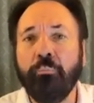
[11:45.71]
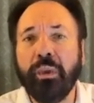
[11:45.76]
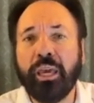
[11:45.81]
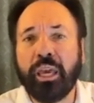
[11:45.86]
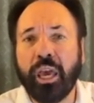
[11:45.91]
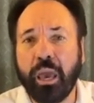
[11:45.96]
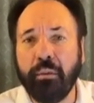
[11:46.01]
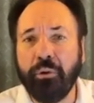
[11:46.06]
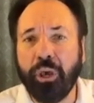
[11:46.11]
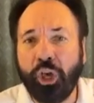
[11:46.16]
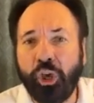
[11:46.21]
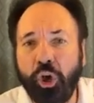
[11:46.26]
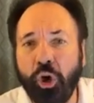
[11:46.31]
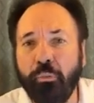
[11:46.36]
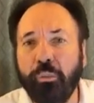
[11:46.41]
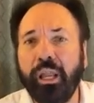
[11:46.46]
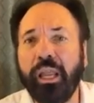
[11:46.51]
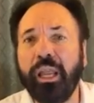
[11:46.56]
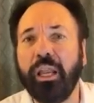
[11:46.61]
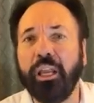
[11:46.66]
became
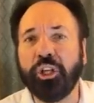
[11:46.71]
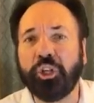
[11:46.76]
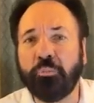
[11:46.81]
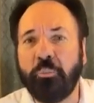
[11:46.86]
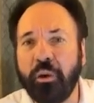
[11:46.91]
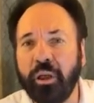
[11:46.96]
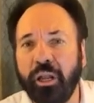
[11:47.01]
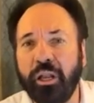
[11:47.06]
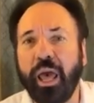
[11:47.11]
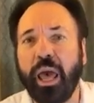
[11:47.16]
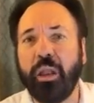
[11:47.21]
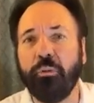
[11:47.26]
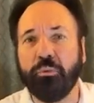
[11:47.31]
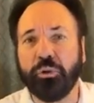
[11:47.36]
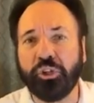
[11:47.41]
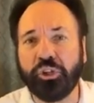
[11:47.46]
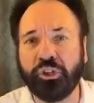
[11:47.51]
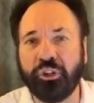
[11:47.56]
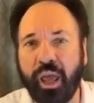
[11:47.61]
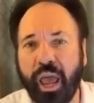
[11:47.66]
human in his spirit
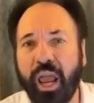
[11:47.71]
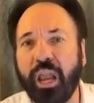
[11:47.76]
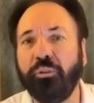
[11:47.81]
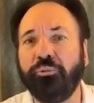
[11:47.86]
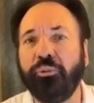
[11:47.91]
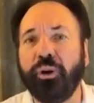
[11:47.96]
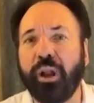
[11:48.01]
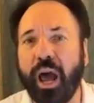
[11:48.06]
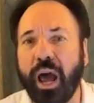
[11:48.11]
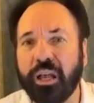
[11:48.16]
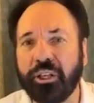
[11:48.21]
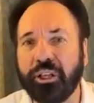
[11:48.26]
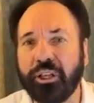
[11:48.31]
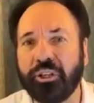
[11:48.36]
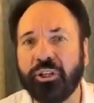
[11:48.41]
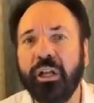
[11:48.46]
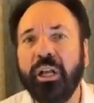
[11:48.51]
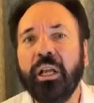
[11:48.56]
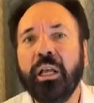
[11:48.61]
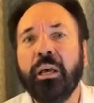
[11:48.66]
and was slain for
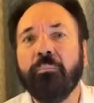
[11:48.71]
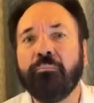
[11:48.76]
us